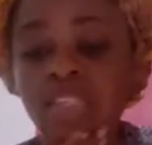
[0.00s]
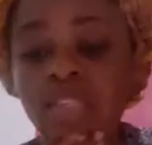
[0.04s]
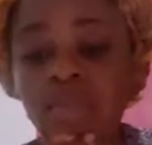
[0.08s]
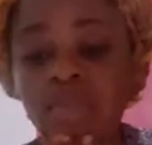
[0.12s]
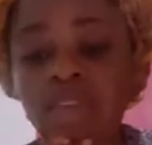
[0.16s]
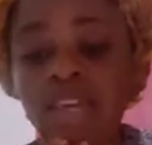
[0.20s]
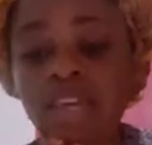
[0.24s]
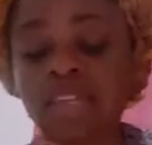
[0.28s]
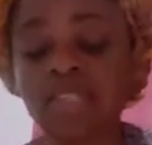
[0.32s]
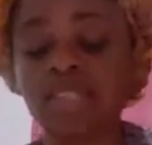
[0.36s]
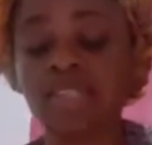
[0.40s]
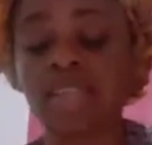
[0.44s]
to
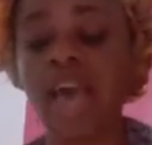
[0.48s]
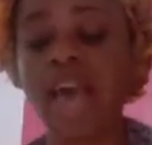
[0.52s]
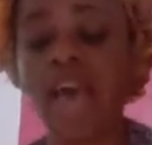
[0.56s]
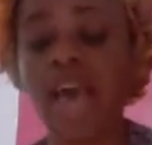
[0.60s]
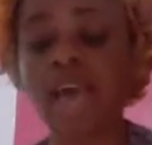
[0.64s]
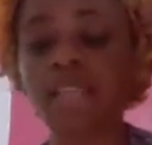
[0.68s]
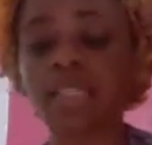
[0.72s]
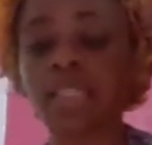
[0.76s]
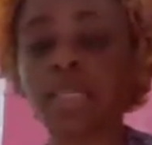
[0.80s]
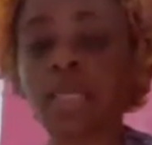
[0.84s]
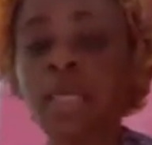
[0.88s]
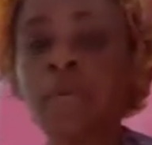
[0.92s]
be
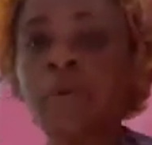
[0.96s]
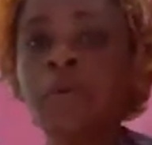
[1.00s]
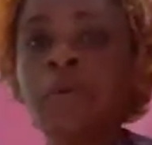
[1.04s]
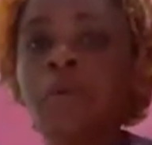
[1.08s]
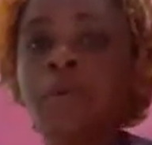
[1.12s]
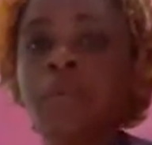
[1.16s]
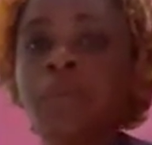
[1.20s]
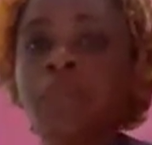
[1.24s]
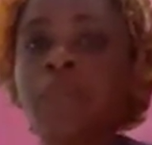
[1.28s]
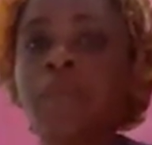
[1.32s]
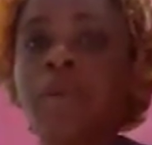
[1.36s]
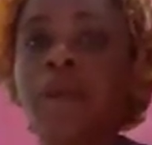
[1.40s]
exact.
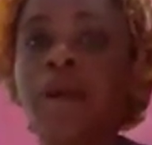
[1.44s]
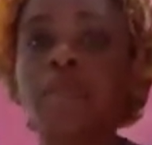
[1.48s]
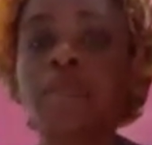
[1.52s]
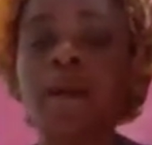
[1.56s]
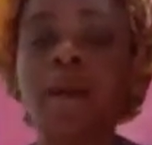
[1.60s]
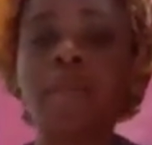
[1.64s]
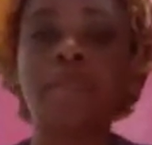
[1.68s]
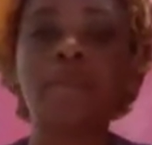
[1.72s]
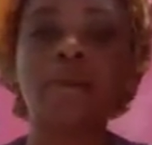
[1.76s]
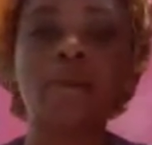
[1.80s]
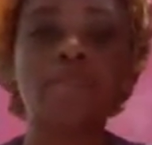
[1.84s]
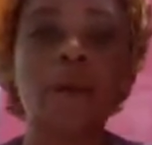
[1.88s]

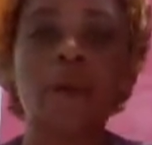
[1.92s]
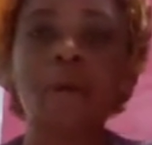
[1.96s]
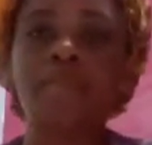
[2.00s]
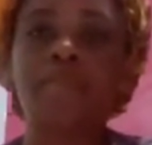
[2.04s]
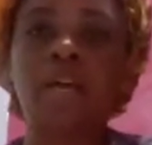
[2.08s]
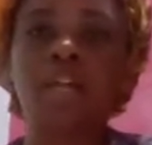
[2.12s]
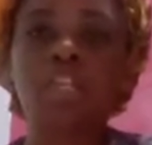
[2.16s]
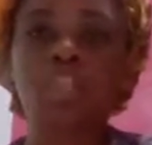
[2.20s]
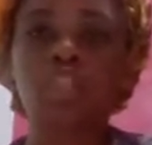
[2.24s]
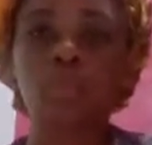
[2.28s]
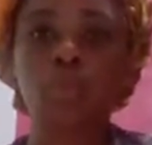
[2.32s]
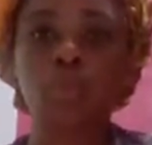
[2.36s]
I'm
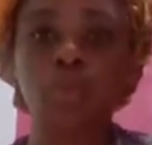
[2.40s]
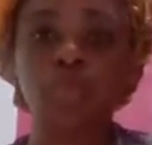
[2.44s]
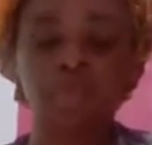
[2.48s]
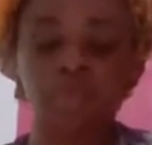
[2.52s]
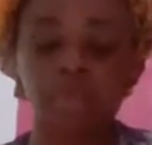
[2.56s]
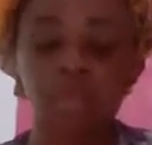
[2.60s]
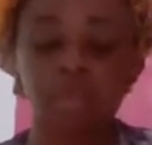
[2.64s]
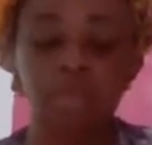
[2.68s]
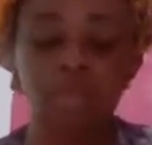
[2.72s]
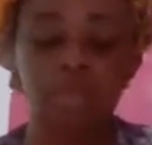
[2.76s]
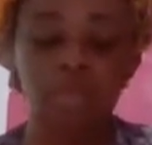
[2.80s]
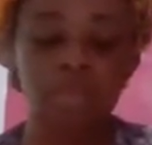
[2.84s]
not sure if I'm
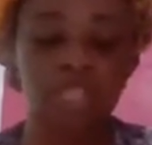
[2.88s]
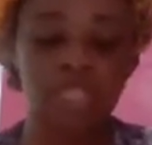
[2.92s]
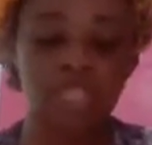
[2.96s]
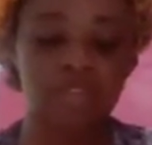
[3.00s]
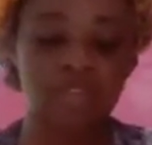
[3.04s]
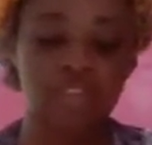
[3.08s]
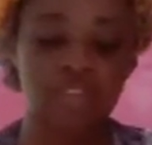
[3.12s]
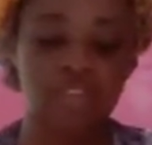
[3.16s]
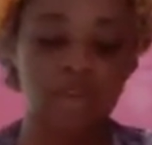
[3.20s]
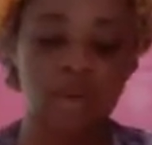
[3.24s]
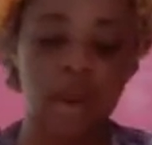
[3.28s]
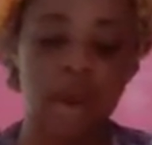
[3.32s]
going to put this
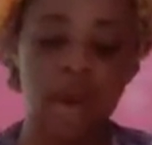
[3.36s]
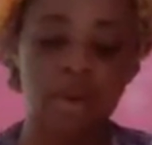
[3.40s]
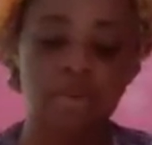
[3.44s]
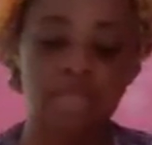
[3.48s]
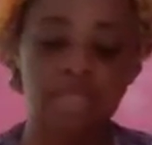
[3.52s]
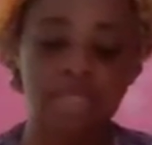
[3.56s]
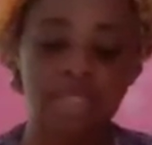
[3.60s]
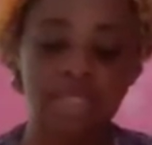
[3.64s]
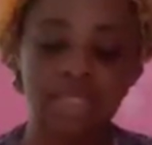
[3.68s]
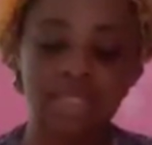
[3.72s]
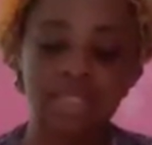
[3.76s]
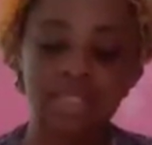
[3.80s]
video
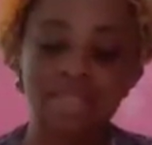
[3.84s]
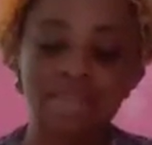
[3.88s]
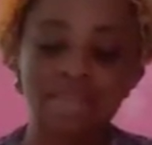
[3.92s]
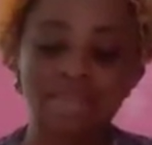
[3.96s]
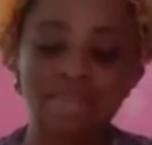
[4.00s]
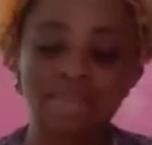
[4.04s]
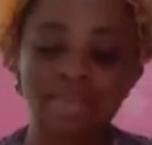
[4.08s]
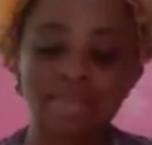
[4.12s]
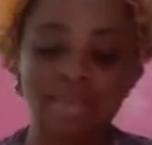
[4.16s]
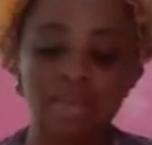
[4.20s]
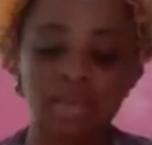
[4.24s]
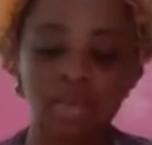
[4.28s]
out
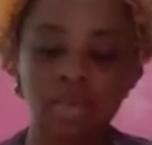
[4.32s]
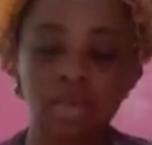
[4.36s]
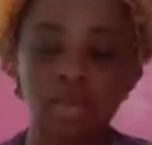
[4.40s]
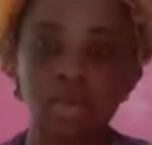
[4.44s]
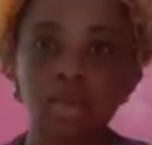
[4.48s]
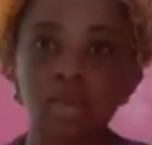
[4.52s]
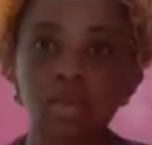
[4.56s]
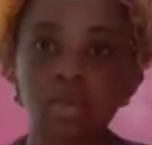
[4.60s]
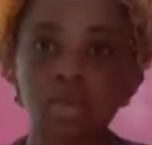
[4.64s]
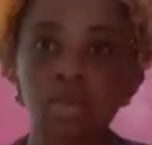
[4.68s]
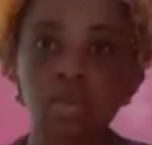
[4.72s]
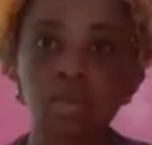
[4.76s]

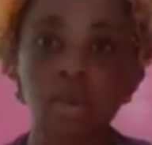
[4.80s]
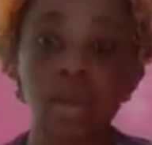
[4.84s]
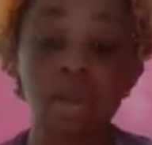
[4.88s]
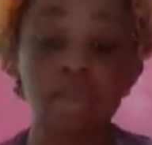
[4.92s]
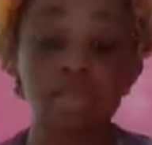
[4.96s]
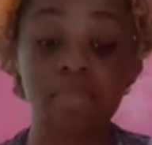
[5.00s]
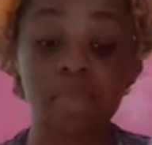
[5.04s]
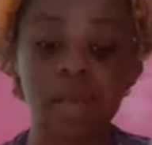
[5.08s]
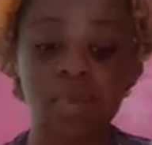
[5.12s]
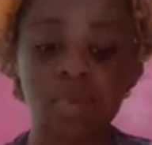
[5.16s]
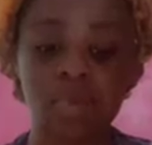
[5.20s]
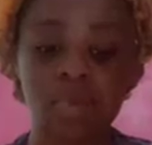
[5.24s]
when
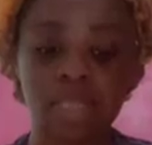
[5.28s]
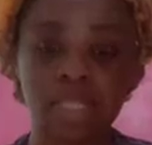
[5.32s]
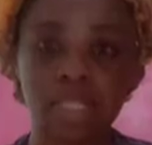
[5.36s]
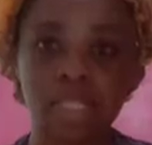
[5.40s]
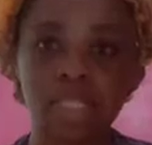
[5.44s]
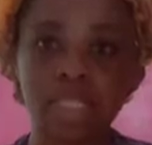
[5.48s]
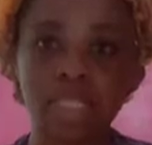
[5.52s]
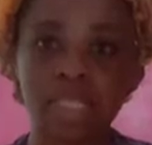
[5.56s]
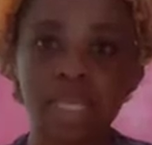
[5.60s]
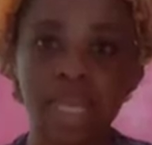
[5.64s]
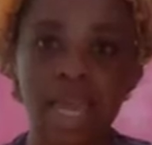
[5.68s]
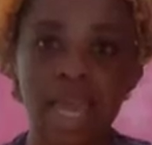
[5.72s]
I'm done with it
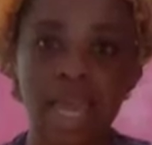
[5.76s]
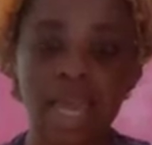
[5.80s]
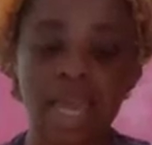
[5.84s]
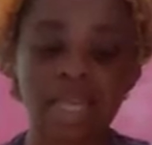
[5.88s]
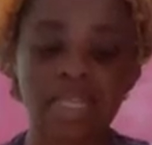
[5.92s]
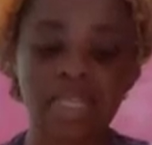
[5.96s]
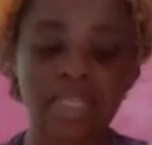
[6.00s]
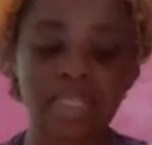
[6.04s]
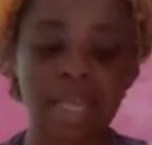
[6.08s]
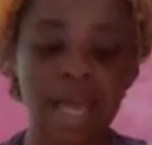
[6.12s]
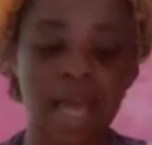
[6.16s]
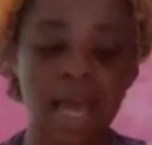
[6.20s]
today,
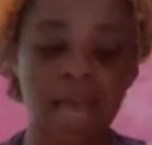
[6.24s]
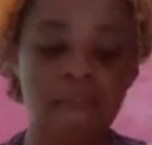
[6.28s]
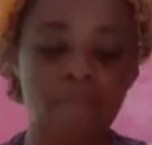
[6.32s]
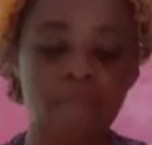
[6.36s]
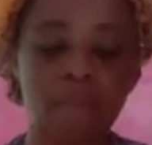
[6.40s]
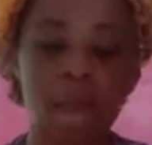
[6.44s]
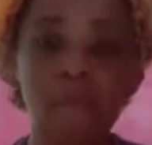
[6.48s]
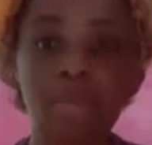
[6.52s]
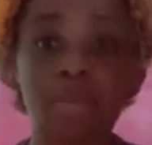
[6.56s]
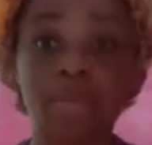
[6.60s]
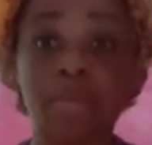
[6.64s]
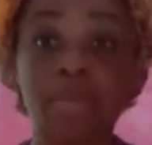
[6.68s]
because I
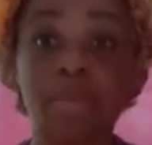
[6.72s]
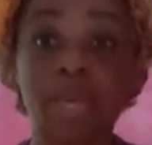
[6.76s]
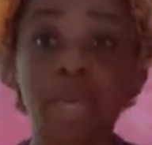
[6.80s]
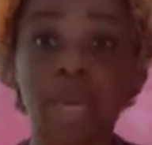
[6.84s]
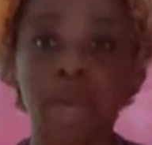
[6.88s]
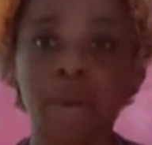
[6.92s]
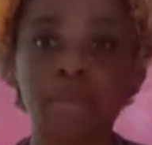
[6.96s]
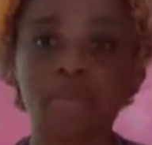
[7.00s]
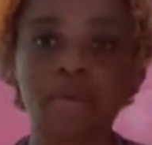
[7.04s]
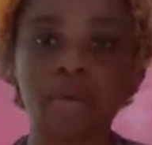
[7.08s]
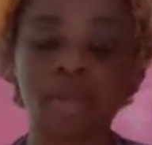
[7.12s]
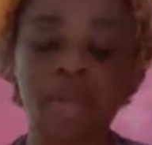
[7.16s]
probably
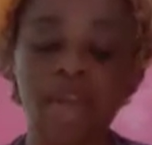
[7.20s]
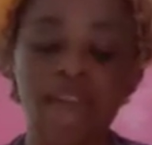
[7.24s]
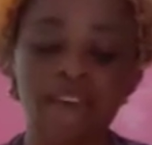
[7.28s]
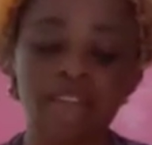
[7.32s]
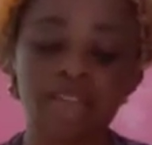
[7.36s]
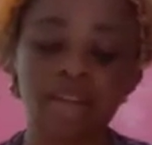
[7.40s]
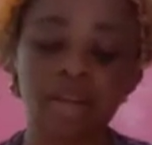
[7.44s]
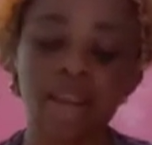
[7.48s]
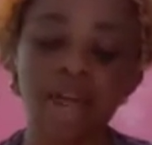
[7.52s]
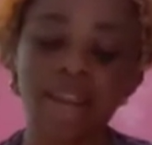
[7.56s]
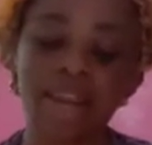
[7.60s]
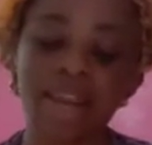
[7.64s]
am going to
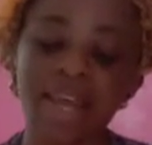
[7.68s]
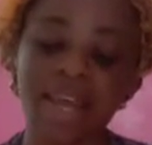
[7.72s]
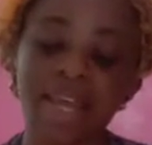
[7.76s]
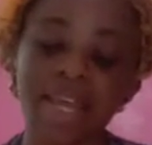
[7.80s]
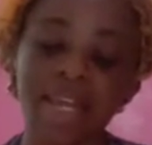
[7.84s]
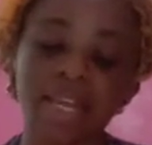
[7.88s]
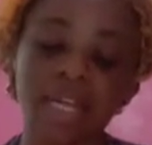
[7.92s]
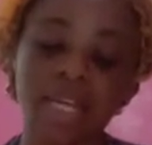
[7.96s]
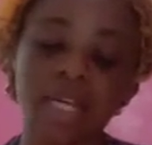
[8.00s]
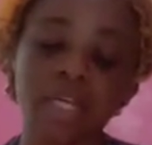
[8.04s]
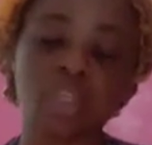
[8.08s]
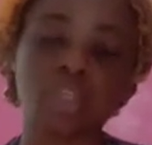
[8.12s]
have a lot of
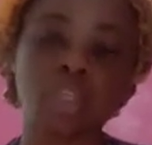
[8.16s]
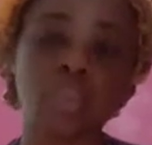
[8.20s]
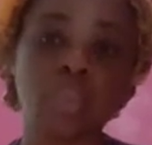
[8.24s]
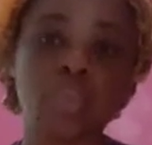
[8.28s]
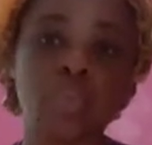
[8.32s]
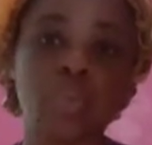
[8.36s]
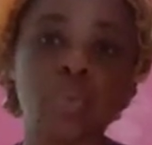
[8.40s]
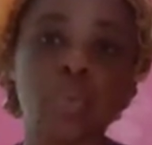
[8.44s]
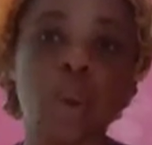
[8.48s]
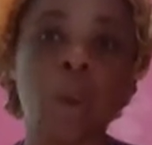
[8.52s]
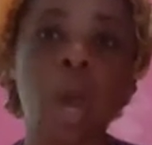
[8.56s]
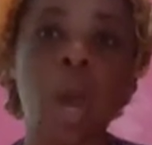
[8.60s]
editing to
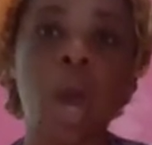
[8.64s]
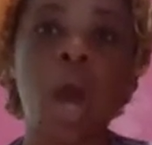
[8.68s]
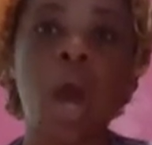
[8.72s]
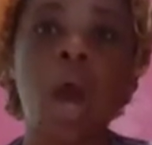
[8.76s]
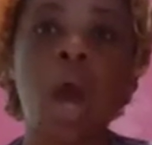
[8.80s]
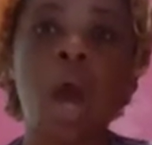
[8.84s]
do.